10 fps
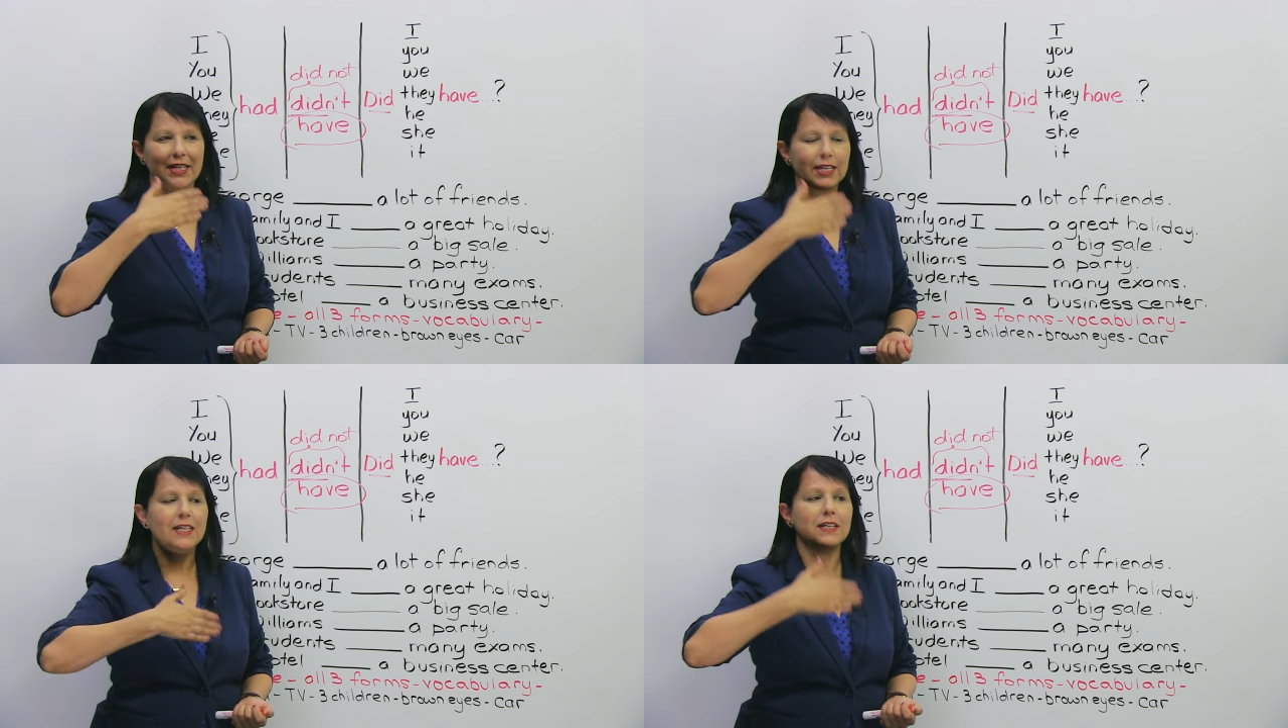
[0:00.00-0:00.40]

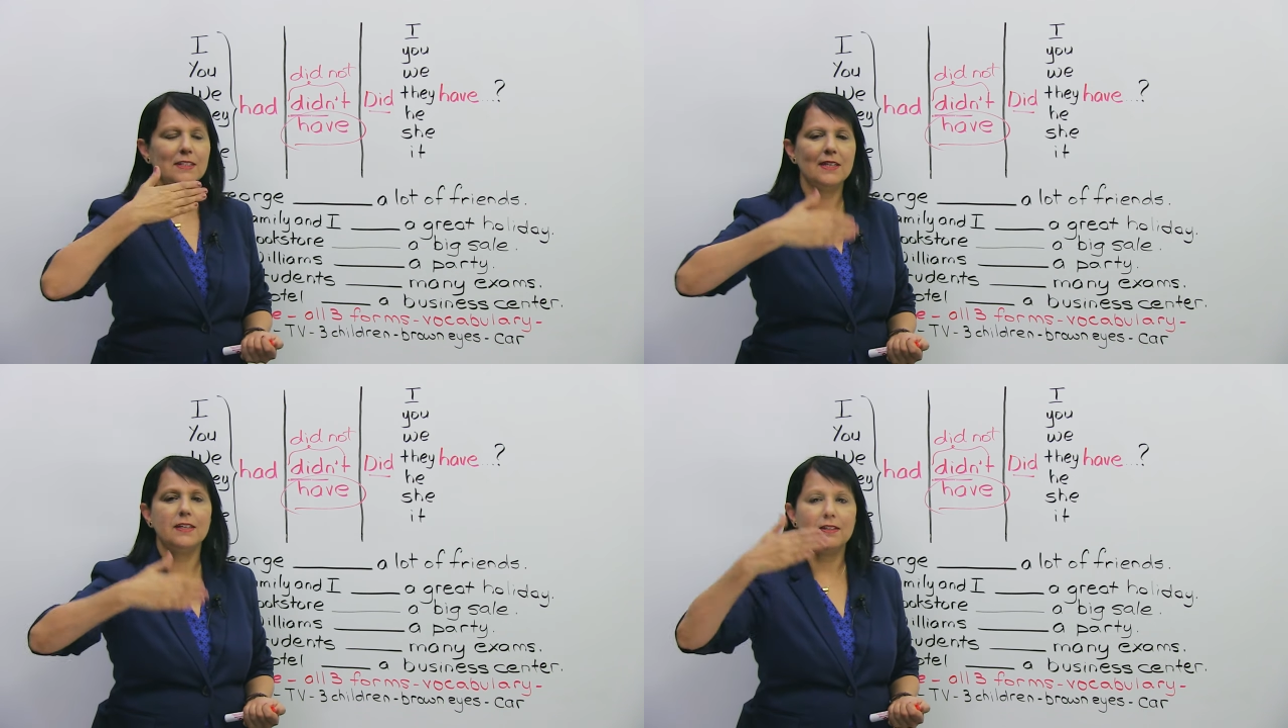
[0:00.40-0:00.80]
he
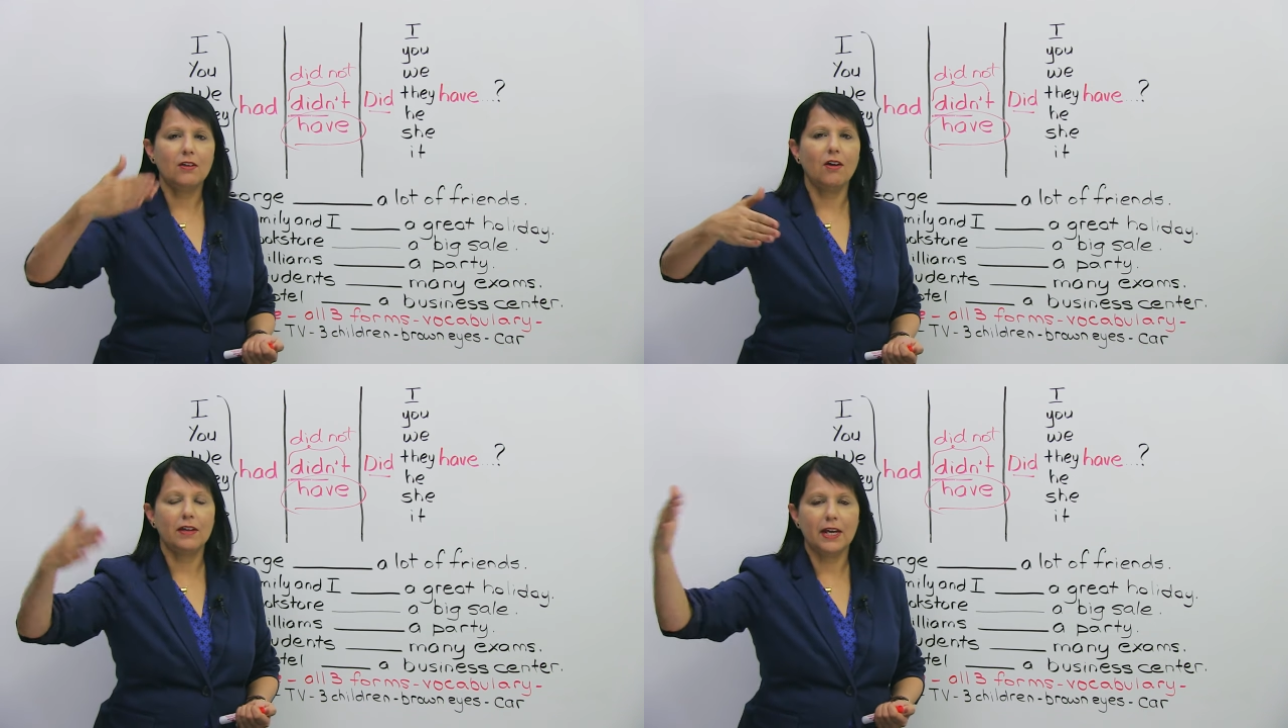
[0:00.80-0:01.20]
did
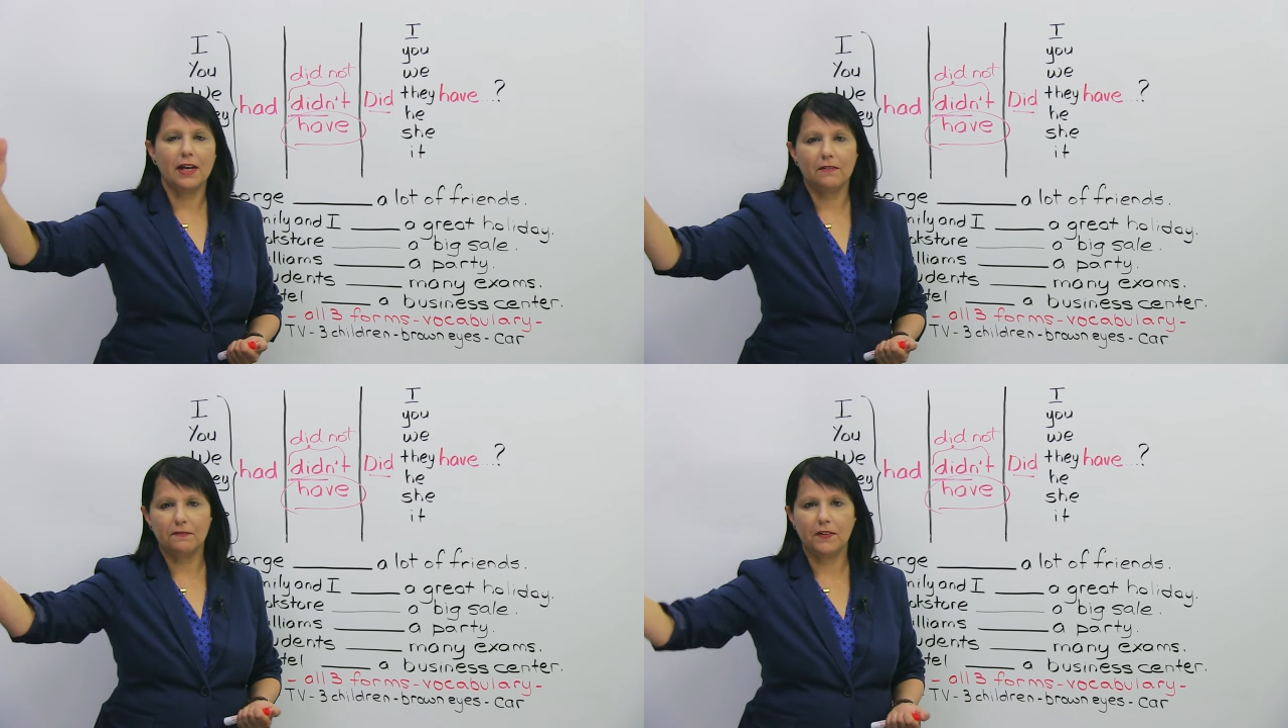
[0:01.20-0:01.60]
not
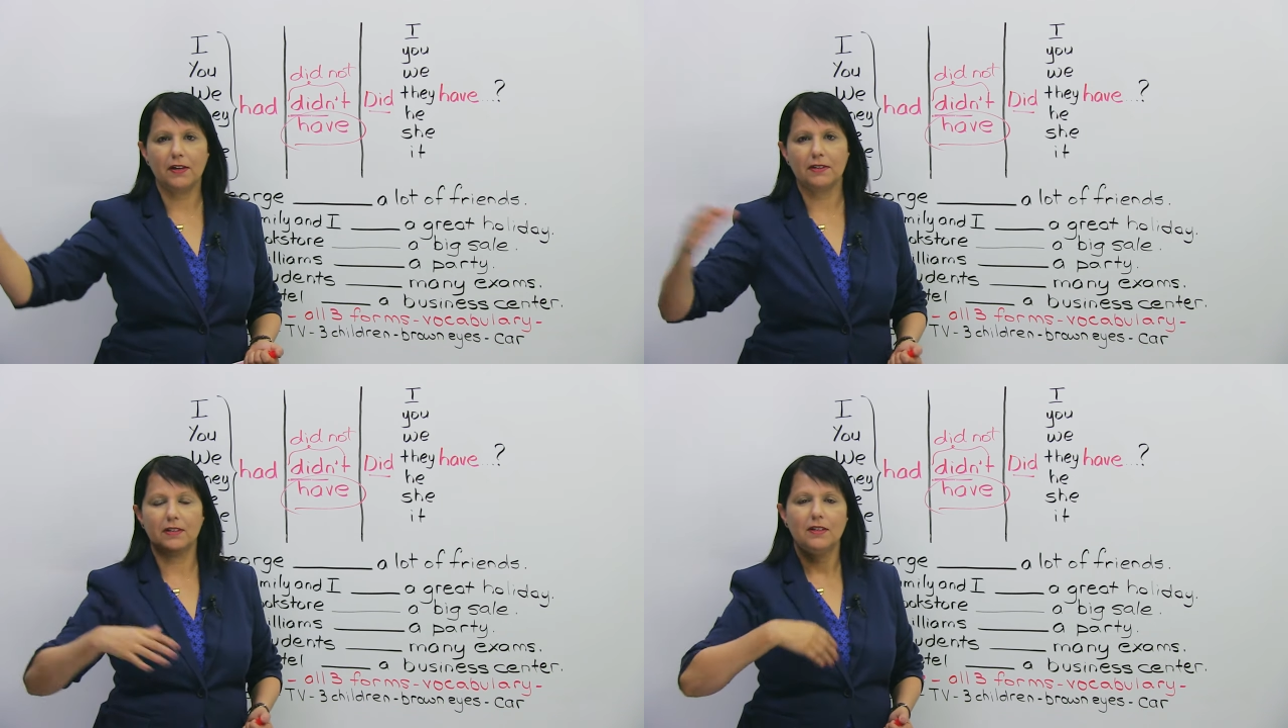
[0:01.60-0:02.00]
have fun.